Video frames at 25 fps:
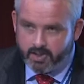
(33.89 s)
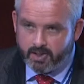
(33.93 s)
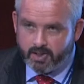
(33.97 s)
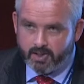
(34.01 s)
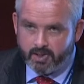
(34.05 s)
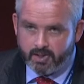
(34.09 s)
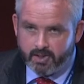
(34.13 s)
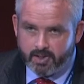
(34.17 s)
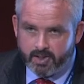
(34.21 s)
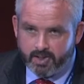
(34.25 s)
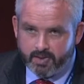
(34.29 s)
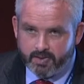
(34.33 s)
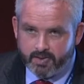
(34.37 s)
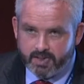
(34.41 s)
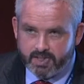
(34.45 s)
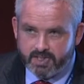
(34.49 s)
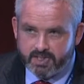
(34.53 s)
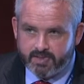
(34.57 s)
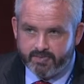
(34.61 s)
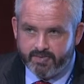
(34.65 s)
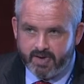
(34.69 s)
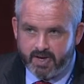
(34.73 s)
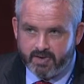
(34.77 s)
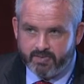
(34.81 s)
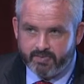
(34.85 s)
This
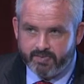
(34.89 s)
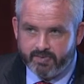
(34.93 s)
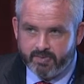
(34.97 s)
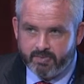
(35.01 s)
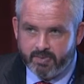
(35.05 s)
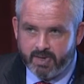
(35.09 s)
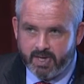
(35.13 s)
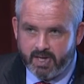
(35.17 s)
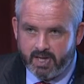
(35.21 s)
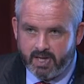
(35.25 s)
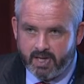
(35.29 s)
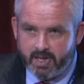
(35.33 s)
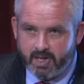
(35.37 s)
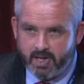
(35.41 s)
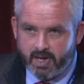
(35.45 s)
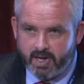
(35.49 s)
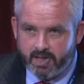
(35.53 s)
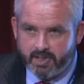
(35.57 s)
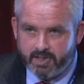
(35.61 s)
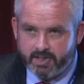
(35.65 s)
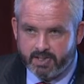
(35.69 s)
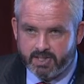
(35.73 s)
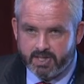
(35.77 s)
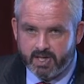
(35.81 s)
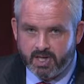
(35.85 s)
event for me
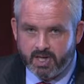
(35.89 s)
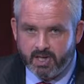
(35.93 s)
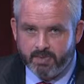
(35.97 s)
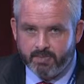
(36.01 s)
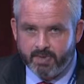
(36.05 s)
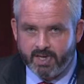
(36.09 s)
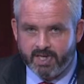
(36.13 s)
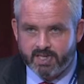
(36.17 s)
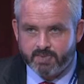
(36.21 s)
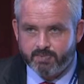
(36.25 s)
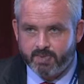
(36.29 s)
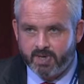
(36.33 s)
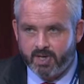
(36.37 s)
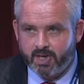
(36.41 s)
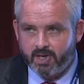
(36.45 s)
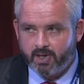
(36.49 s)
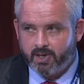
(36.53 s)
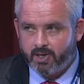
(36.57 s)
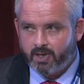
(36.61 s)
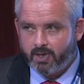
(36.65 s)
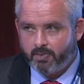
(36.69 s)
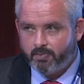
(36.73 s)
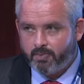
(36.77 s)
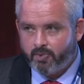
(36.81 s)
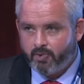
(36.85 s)
and the team has
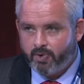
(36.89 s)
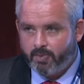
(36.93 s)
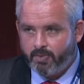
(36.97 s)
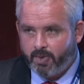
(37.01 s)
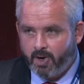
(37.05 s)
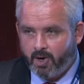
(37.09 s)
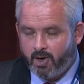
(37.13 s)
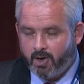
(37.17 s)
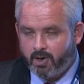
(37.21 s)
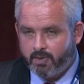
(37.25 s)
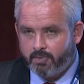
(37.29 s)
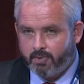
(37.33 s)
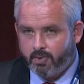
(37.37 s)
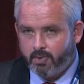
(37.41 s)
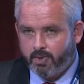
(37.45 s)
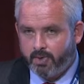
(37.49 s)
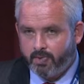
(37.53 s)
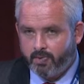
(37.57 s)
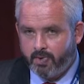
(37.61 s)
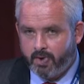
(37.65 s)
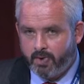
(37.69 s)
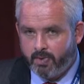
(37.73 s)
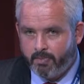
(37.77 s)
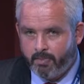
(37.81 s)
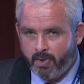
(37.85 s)
been remarkable,
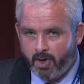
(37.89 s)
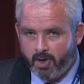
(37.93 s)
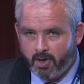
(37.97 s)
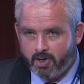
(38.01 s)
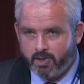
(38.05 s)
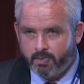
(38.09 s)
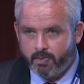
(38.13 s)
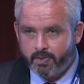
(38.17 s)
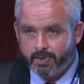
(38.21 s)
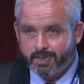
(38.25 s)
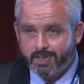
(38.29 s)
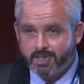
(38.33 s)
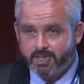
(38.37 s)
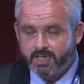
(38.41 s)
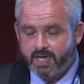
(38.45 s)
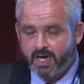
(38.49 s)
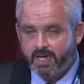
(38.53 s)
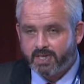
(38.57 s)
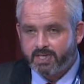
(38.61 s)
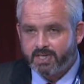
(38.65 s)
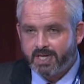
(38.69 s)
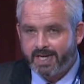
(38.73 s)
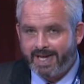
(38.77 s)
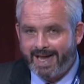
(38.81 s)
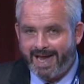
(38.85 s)
and remarkable that it's
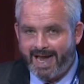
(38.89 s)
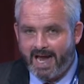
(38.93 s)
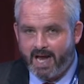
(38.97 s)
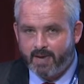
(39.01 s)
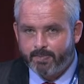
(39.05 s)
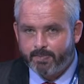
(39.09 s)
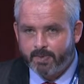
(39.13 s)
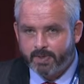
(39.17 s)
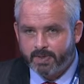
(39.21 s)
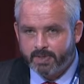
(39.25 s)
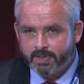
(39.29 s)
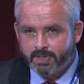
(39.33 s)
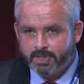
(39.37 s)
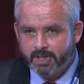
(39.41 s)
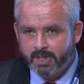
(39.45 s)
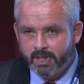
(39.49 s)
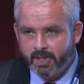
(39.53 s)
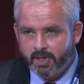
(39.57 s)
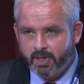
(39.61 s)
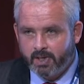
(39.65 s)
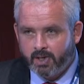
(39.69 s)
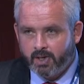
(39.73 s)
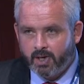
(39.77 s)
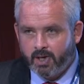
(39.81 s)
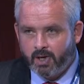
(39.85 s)
actually happened.
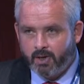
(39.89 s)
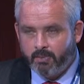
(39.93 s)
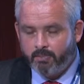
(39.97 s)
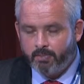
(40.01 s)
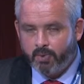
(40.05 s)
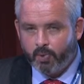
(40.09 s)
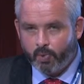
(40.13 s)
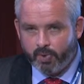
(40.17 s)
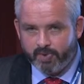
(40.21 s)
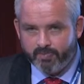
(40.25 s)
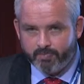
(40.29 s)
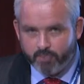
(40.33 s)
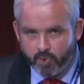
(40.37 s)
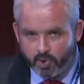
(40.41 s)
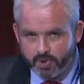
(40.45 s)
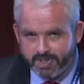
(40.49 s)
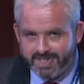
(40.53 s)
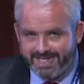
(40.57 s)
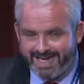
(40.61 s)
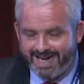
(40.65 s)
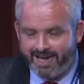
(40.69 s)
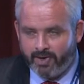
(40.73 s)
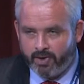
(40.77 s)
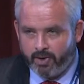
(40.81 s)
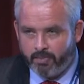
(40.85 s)
But we've put
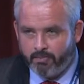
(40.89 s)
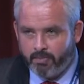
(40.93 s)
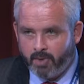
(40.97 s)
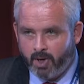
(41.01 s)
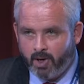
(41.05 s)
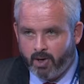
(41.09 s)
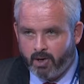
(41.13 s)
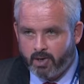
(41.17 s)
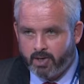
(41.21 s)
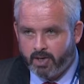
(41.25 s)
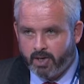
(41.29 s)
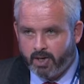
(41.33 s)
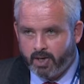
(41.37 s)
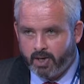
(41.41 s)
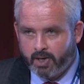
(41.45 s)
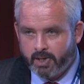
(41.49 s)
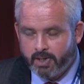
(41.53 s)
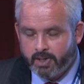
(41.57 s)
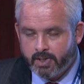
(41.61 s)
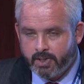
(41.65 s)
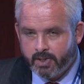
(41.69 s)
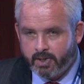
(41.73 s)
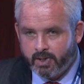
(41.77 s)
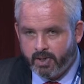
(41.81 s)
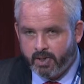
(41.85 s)
down a marker,
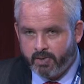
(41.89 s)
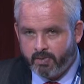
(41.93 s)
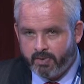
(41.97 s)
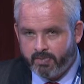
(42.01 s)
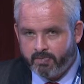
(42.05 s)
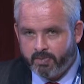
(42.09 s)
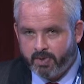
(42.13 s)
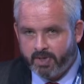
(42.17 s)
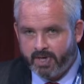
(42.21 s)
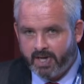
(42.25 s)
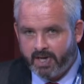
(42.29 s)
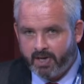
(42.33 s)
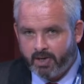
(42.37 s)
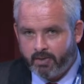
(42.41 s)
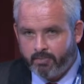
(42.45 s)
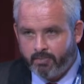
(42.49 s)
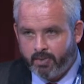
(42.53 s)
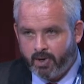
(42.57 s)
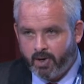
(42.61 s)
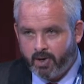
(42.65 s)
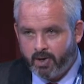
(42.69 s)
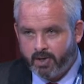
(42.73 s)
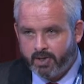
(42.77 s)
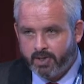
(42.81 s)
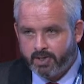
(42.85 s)
and we've put down a
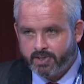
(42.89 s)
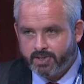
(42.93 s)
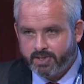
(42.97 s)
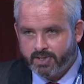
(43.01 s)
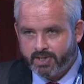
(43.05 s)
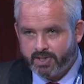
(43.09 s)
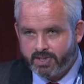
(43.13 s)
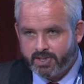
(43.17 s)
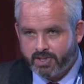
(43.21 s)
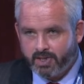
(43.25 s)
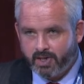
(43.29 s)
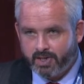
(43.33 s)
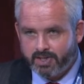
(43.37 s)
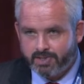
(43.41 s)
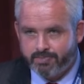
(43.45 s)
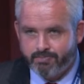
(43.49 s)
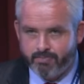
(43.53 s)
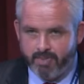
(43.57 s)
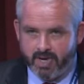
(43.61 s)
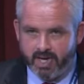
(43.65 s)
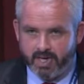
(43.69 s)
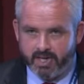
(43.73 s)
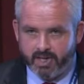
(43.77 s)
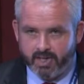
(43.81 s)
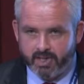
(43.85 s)
marker to discuss
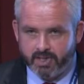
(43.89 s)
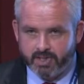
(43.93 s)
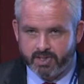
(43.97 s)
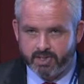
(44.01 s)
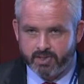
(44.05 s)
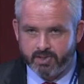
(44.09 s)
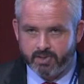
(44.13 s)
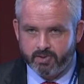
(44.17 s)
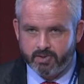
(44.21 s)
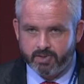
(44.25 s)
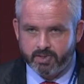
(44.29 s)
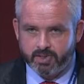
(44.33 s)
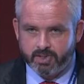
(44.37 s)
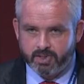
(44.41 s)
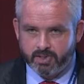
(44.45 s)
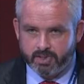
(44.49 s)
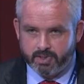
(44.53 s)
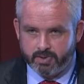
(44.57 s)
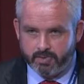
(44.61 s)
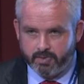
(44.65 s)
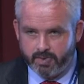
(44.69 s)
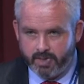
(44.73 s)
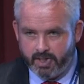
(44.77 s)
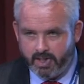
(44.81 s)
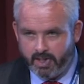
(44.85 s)
many issues. And as
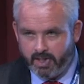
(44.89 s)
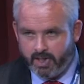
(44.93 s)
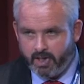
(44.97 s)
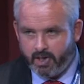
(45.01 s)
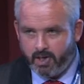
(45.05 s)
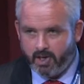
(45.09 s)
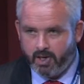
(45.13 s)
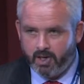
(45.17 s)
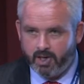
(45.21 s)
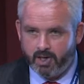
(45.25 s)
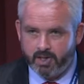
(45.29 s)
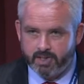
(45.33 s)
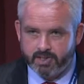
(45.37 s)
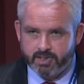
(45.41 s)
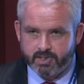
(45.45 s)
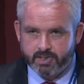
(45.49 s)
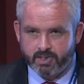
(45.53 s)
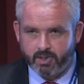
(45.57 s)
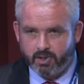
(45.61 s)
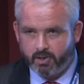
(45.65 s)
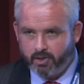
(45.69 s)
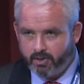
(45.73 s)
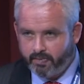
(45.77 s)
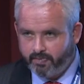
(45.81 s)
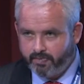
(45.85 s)
Irini highlights, there's a
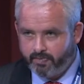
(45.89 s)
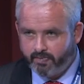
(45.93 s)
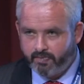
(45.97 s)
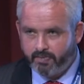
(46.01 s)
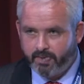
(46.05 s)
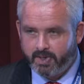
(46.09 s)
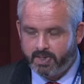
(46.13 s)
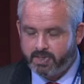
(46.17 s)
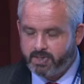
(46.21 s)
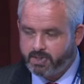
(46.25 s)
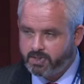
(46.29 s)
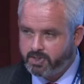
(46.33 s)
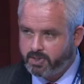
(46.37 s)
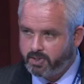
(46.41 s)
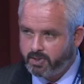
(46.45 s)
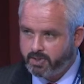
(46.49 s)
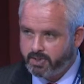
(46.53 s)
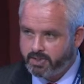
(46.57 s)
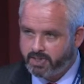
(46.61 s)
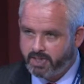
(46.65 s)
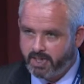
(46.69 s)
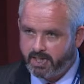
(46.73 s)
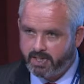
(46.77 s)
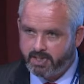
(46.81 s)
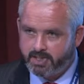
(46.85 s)
lot of information, there's a lot of
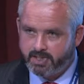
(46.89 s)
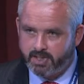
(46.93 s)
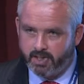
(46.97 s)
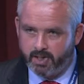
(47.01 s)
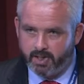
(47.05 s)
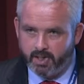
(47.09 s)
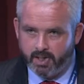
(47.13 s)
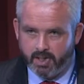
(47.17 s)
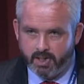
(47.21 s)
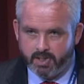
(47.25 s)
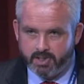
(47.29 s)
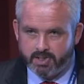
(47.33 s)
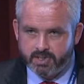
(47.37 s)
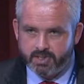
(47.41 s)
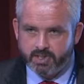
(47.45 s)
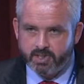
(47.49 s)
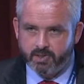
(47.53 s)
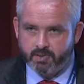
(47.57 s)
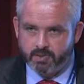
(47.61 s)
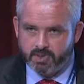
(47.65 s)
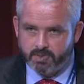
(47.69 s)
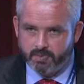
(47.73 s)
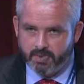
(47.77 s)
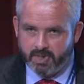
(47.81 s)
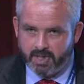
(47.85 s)
data
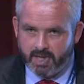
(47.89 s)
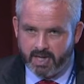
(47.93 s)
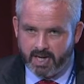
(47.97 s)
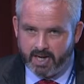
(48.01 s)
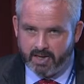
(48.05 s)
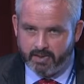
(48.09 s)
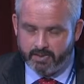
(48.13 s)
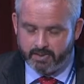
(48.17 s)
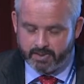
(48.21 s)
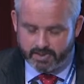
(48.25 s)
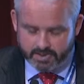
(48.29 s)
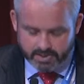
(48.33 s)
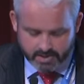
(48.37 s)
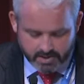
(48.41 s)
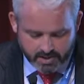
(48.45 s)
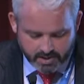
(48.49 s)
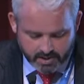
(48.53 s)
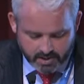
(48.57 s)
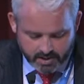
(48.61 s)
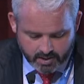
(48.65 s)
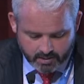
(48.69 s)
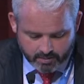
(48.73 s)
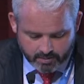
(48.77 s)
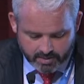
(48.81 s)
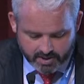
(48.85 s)
still to be gathered.
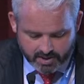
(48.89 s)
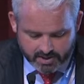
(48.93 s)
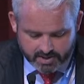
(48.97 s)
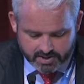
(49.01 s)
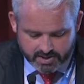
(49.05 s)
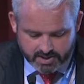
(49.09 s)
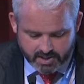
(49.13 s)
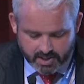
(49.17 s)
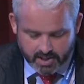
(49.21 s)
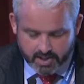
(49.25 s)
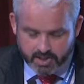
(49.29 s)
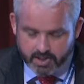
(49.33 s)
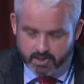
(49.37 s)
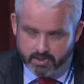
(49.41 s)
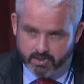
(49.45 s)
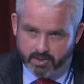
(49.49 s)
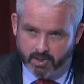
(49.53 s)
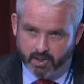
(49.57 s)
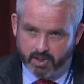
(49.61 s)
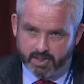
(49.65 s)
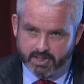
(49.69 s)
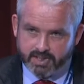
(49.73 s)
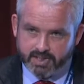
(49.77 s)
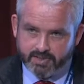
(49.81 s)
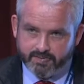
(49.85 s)
But a
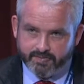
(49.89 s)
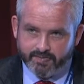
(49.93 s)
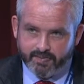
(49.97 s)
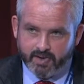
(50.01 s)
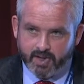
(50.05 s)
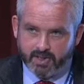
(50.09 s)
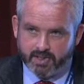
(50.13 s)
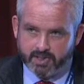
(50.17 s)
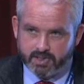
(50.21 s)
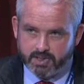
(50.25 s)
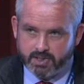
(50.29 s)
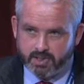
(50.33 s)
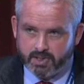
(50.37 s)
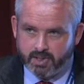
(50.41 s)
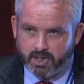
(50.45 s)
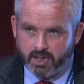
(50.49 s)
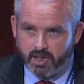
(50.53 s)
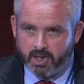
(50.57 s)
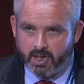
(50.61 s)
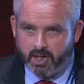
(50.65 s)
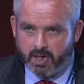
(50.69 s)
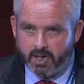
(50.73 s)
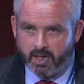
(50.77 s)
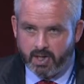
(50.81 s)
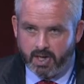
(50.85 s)
united front
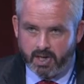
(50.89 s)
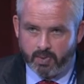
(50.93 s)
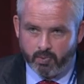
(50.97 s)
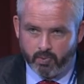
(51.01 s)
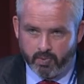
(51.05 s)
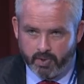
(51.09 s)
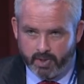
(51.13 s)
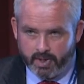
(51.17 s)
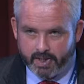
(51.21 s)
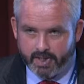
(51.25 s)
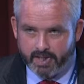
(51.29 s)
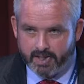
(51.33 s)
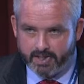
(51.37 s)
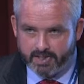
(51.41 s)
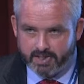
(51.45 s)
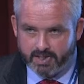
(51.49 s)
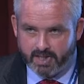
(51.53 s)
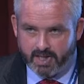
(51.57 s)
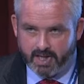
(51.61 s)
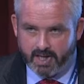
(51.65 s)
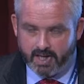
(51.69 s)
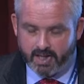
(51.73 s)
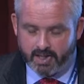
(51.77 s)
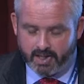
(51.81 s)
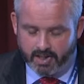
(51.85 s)
and working
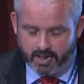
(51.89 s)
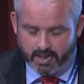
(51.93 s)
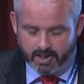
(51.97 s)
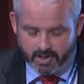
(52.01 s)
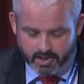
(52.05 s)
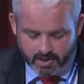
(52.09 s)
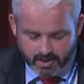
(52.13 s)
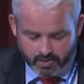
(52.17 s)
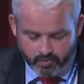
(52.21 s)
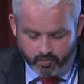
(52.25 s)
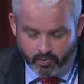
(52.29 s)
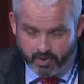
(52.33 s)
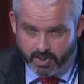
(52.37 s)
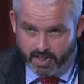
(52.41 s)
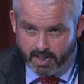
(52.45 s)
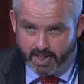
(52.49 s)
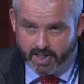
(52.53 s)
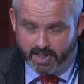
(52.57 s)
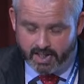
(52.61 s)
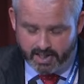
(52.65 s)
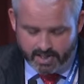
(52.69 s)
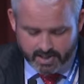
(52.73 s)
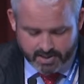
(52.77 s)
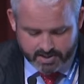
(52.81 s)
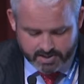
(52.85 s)
together really
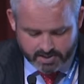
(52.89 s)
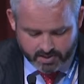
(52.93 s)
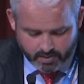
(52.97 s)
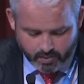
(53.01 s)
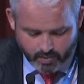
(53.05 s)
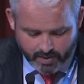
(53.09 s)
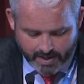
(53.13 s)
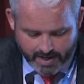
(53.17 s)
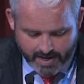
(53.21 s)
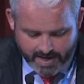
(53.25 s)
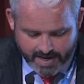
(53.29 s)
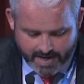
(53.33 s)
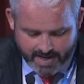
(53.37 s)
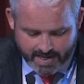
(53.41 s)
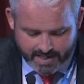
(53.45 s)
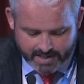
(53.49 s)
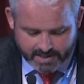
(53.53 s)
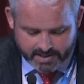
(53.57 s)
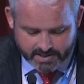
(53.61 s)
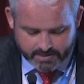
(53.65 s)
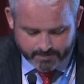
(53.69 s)
is the way ahead.